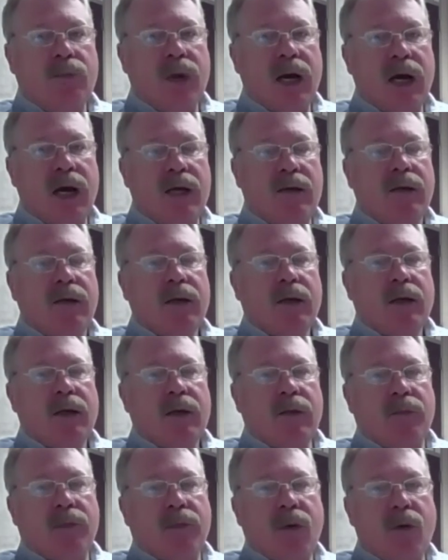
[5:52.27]
But
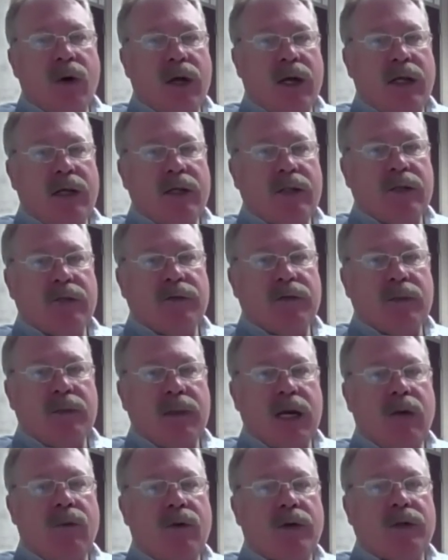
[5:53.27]
the point is, if
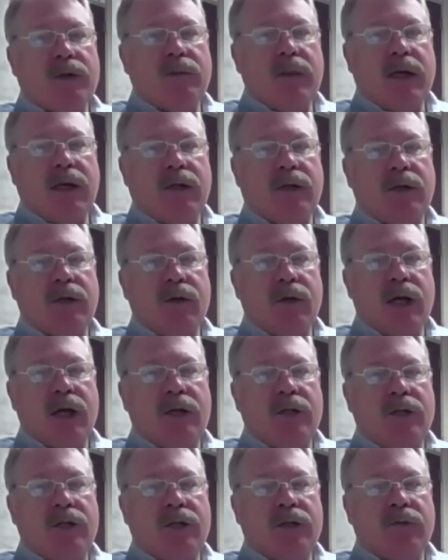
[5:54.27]
somebody wants to make a
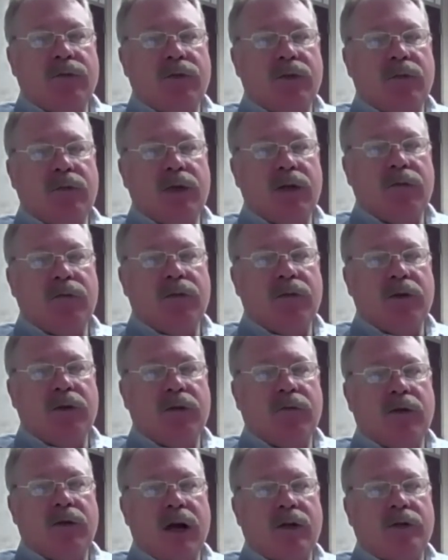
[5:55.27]
donation for the benefit of the
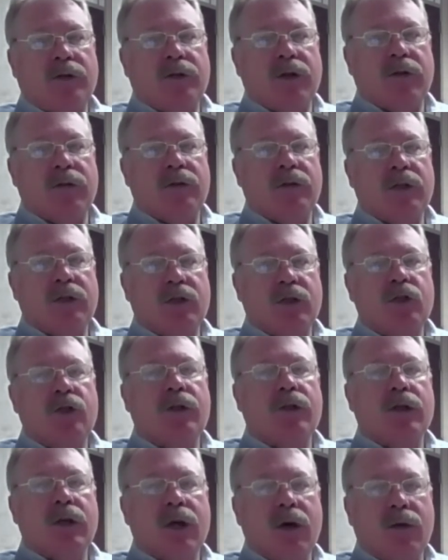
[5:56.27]
fire service, it
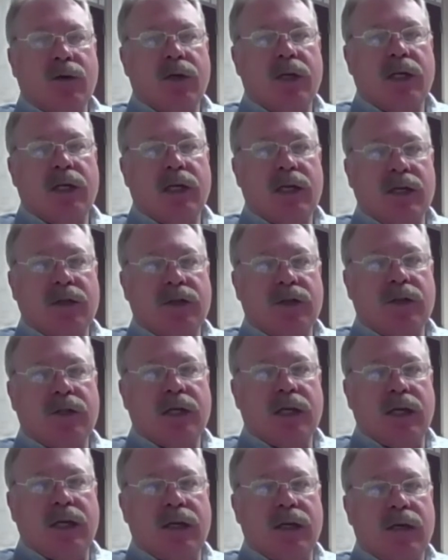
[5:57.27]
should go to the
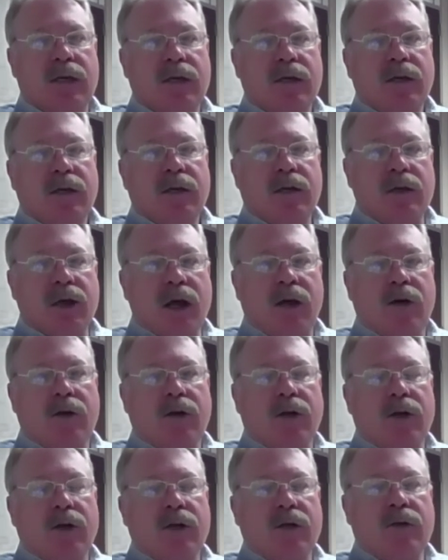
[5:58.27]
ESD. Y'all are
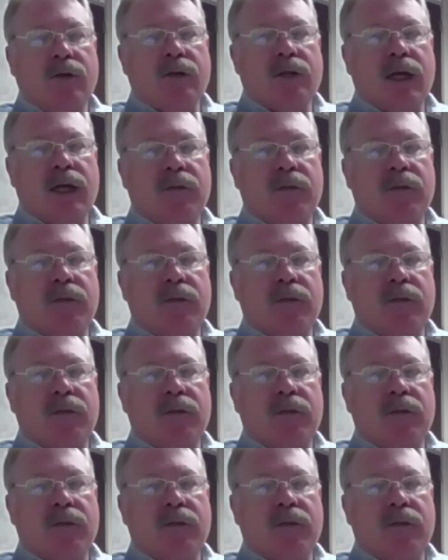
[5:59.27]
going to use